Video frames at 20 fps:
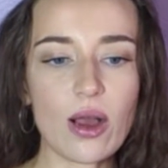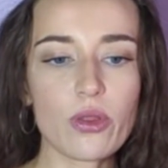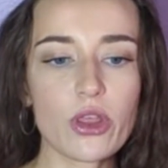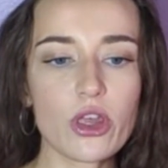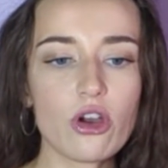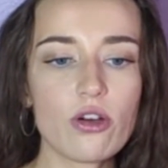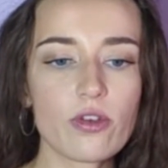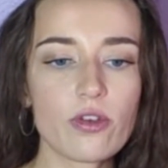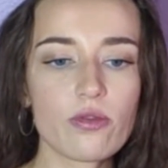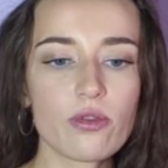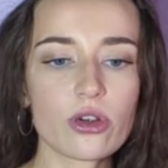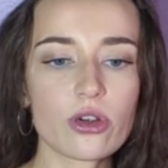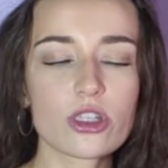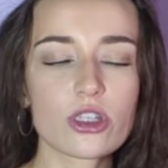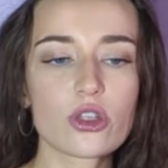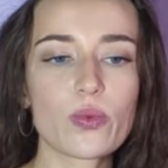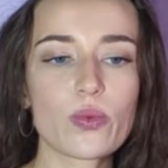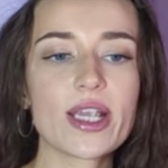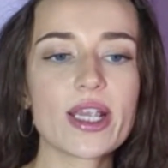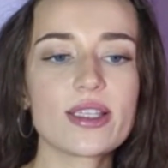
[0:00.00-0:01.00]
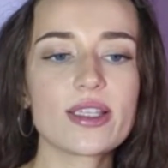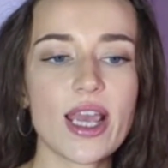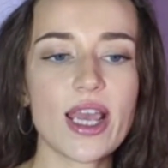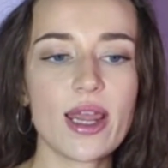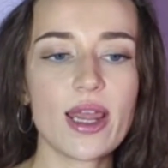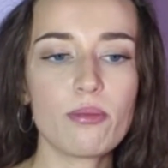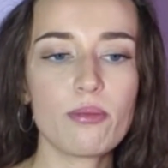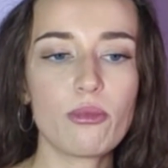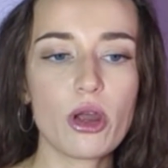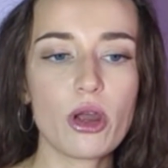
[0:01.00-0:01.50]
the other rook swings
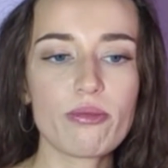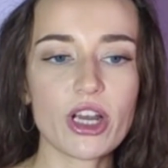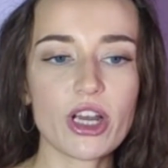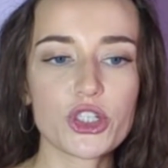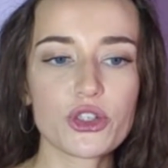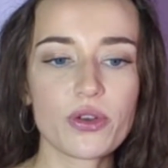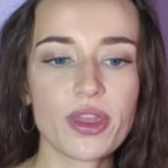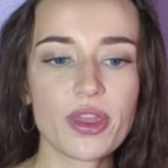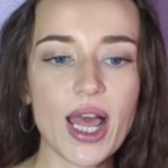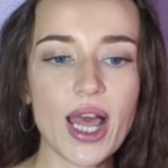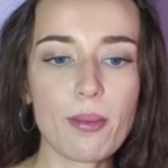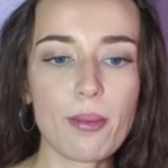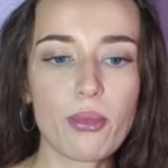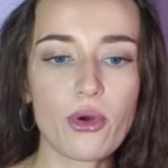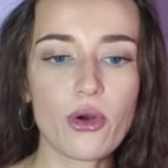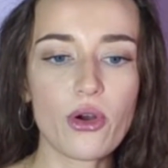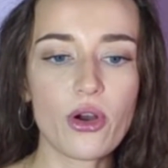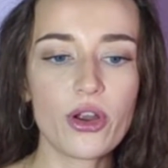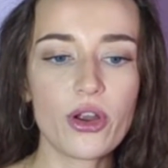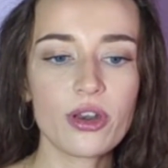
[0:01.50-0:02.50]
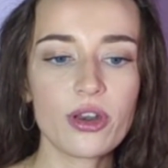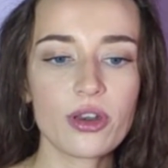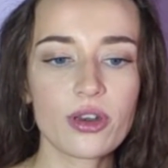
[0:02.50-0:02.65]
in, putting pressure on that pawn.